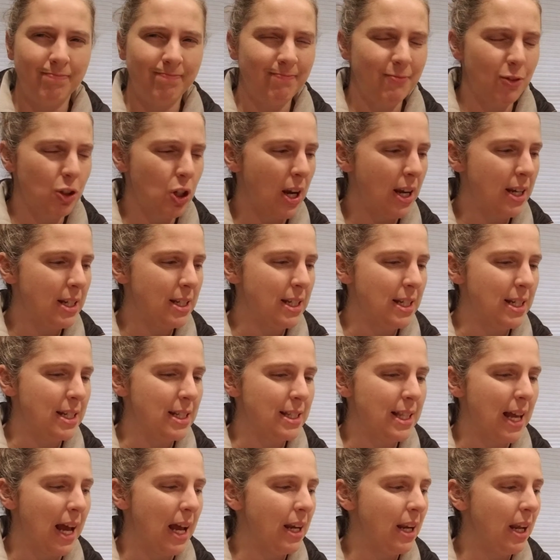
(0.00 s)
Trying to
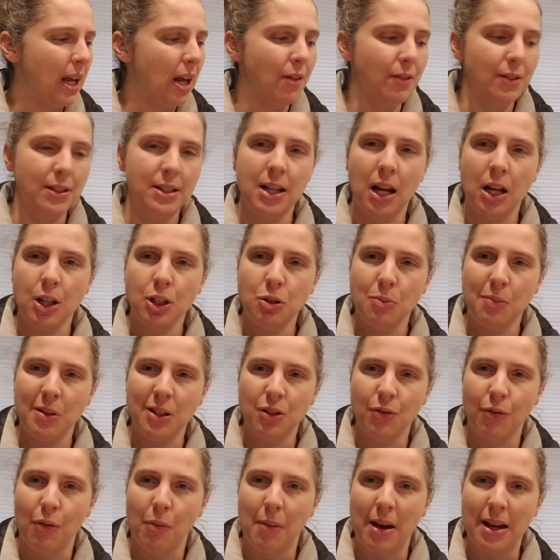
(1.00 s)
decide. If it's not too
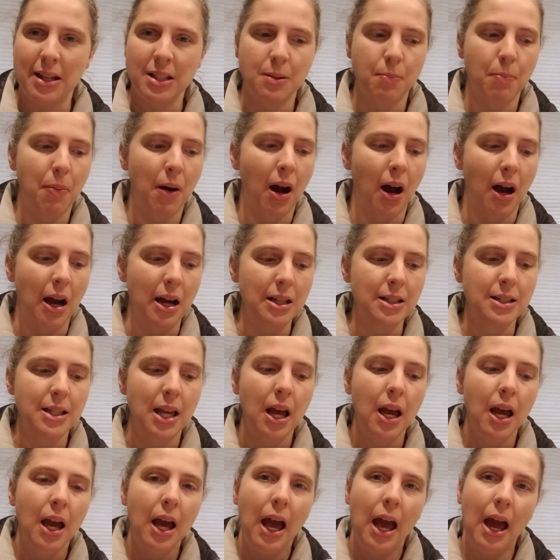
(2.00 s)
much of a mess, pause
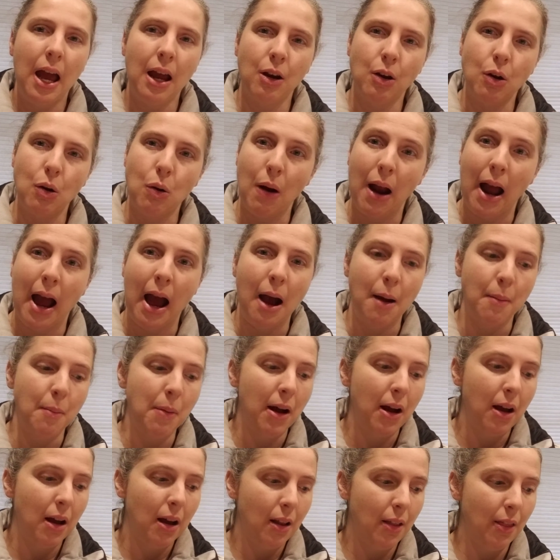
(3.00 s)
and
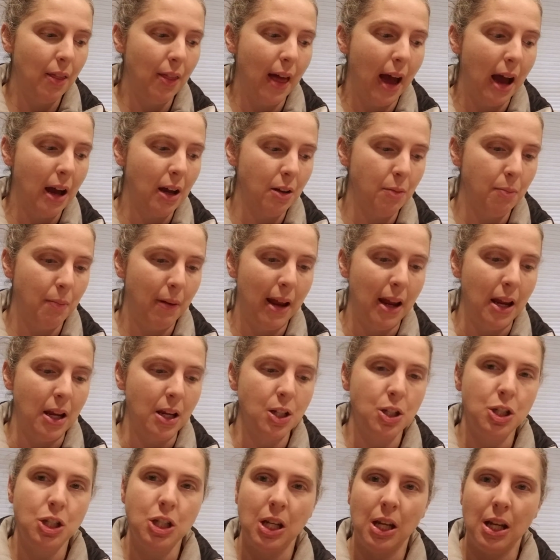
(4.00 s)
grab that
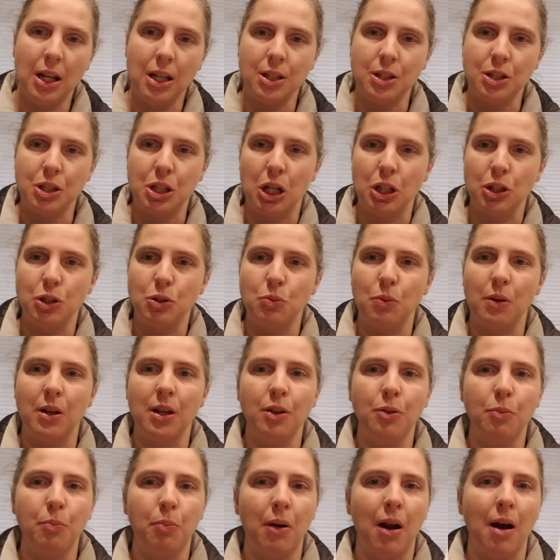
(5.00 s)
page. It starts
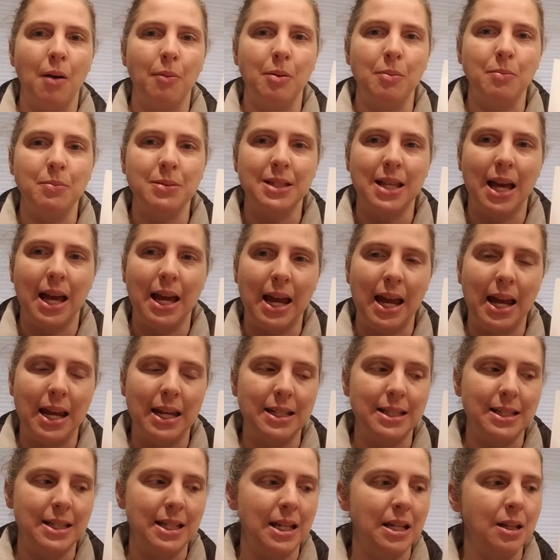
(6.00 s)
with problem set
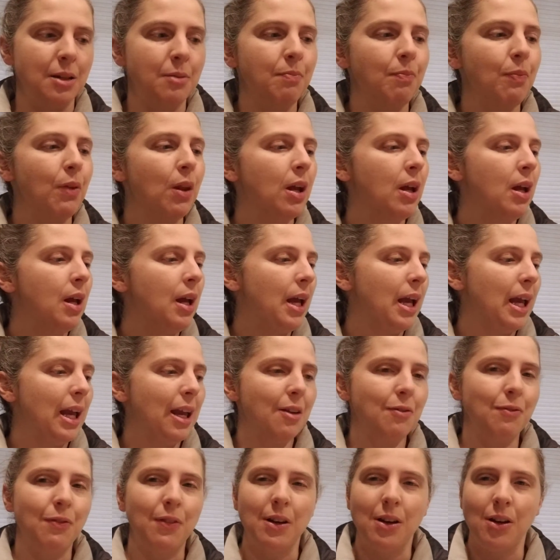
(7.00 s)
18.
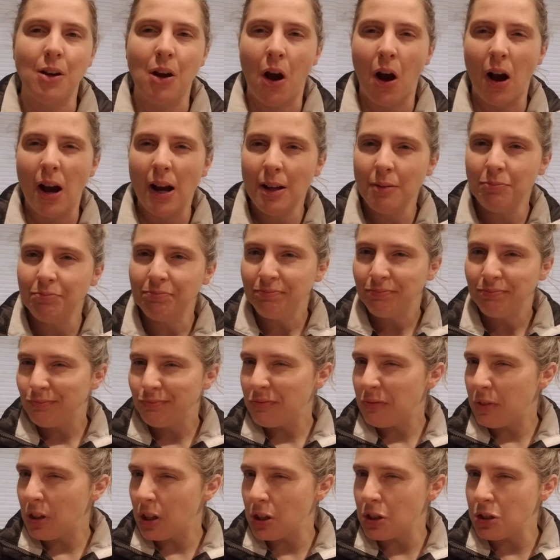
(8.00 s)
If not,
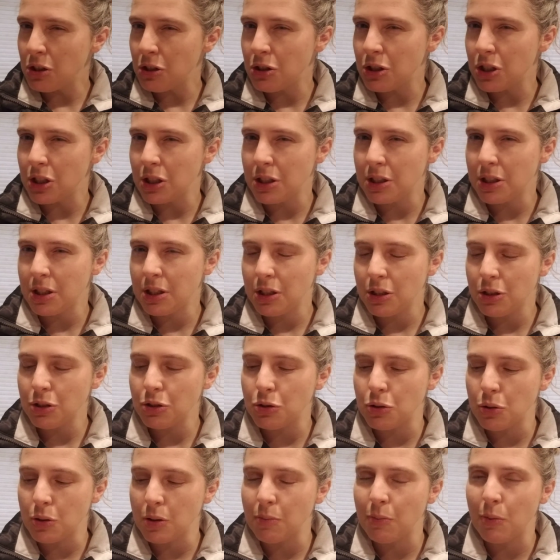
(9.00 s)
and just
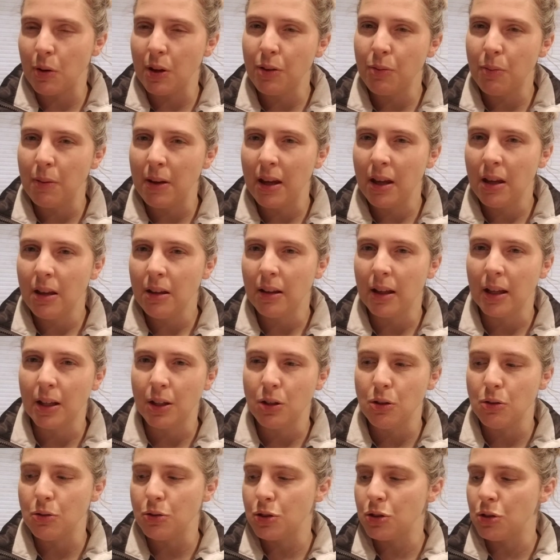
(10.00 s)
do them with me.
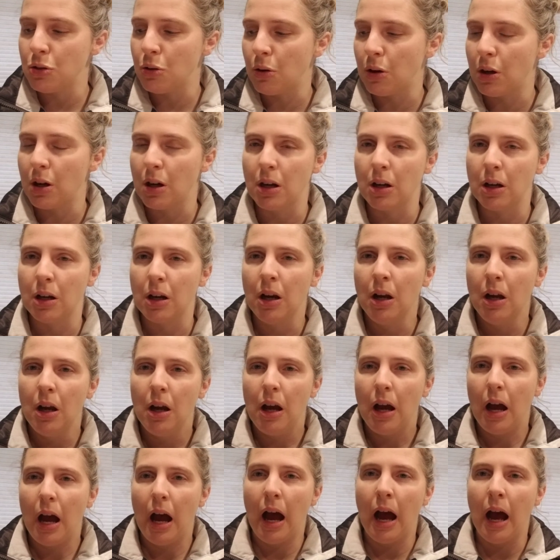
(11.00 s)
Like use your
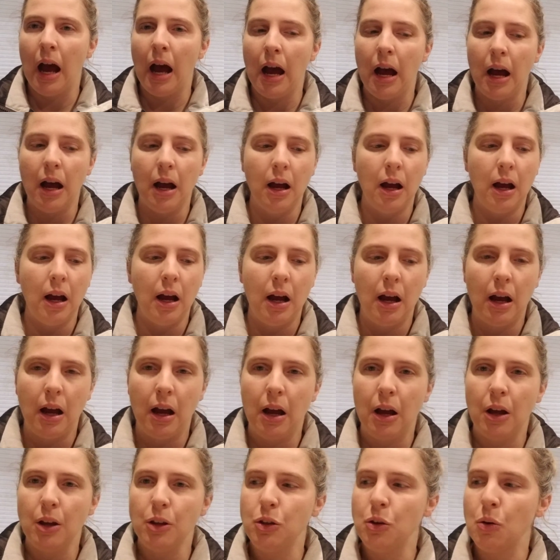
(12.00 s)

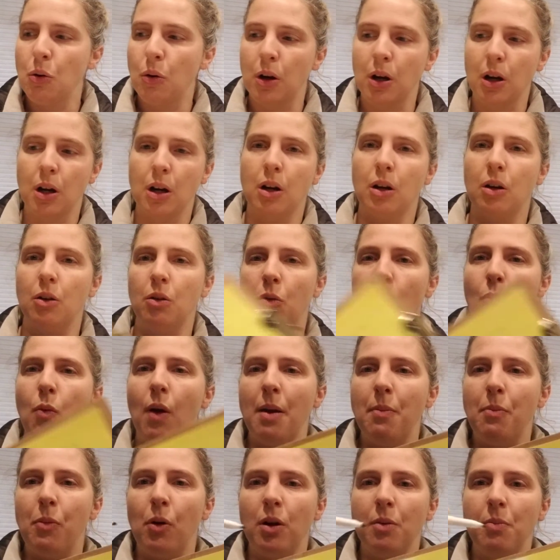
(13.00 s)

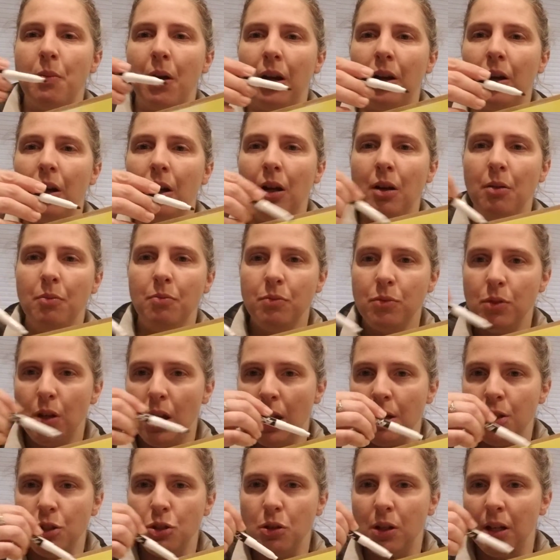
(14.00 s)
whiteboard marker
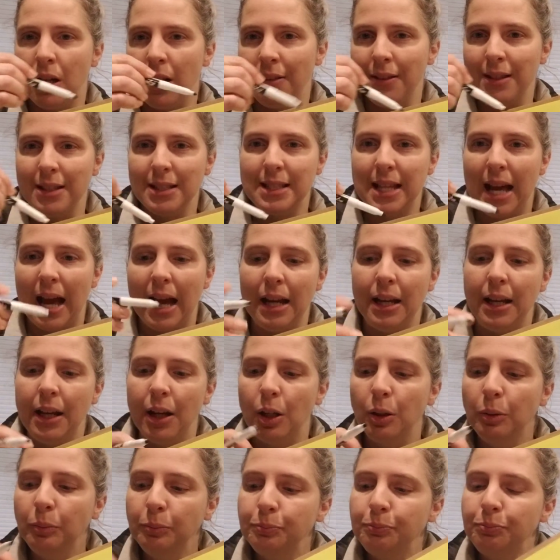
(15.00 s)
and do it on the side
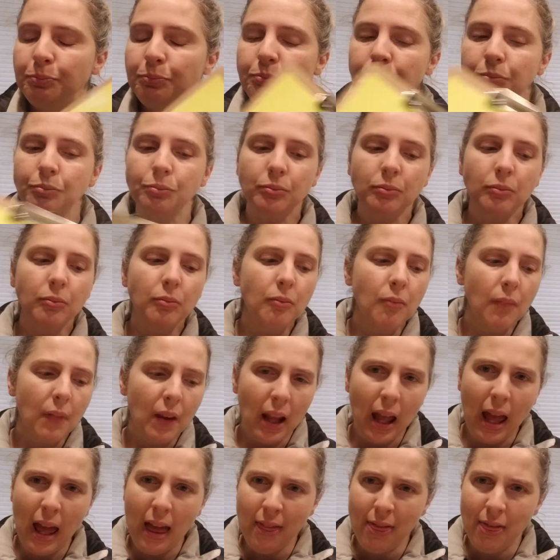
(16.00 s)
here.
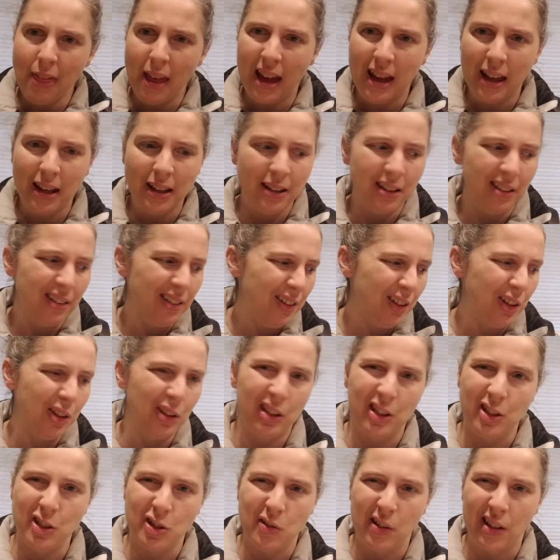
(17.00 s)
And then you
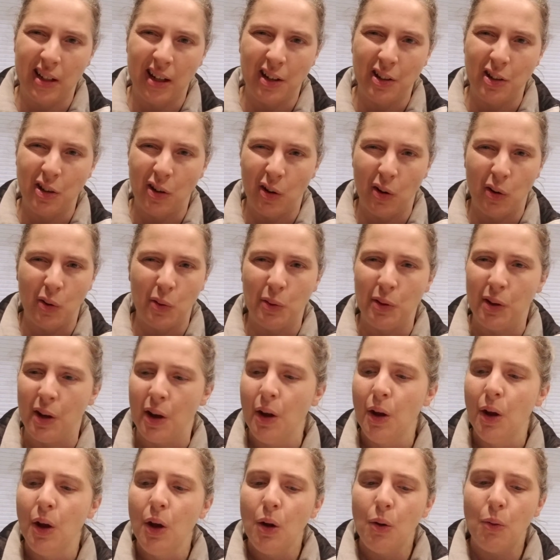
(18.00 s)
can do it on your own
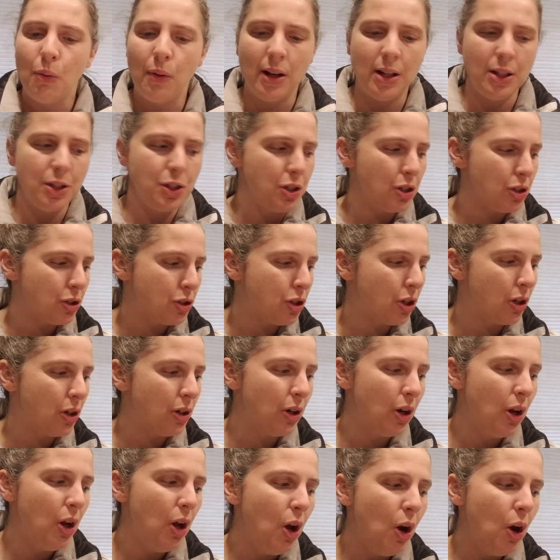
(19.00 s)
when it's your turn.